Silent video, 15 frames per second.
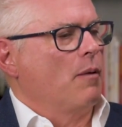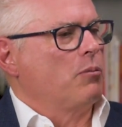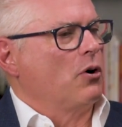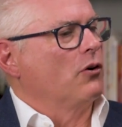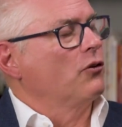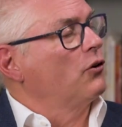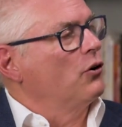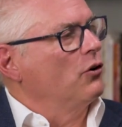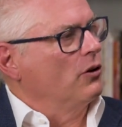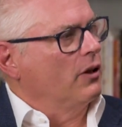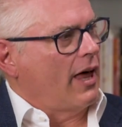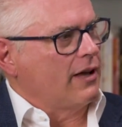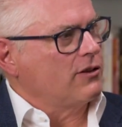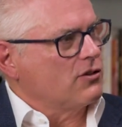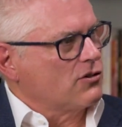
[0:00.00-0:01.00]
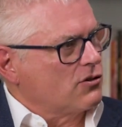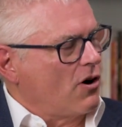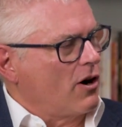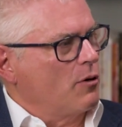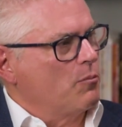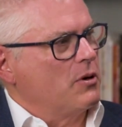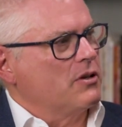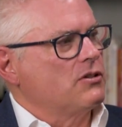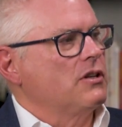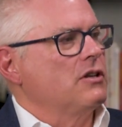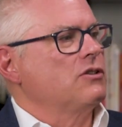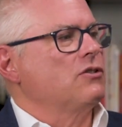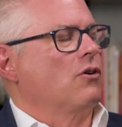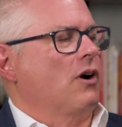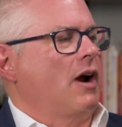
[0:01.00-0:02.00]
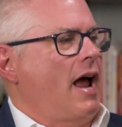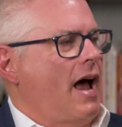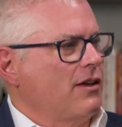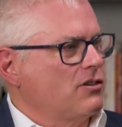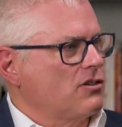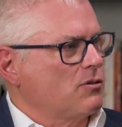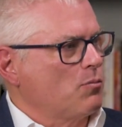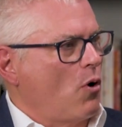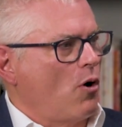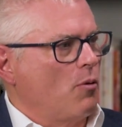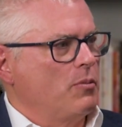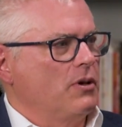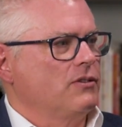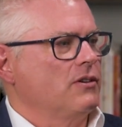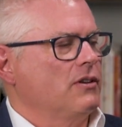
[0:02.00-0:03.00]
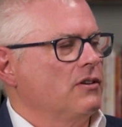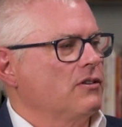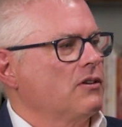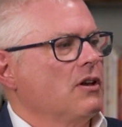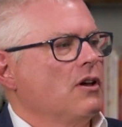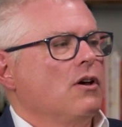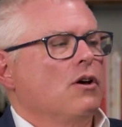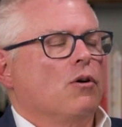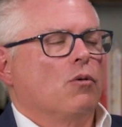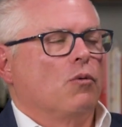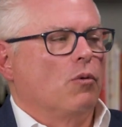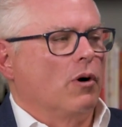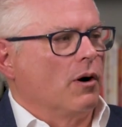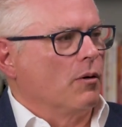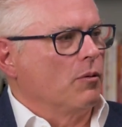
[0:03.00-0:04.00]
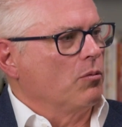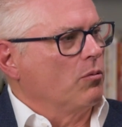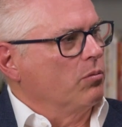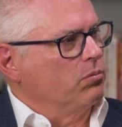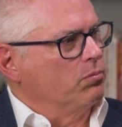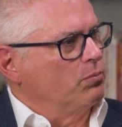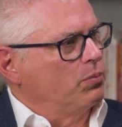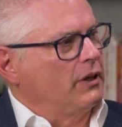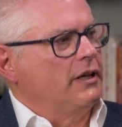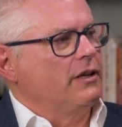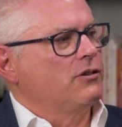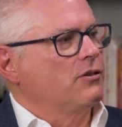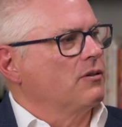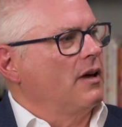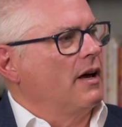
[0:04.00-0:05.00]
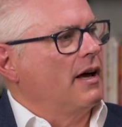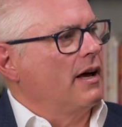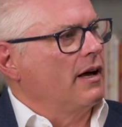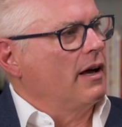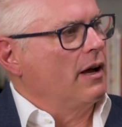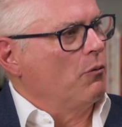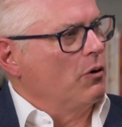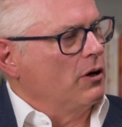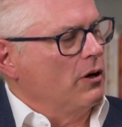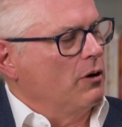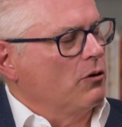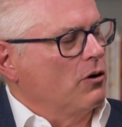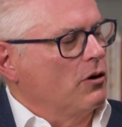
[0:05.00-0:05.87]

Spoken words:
person who'd like to start a business or has a small business, we're pleased and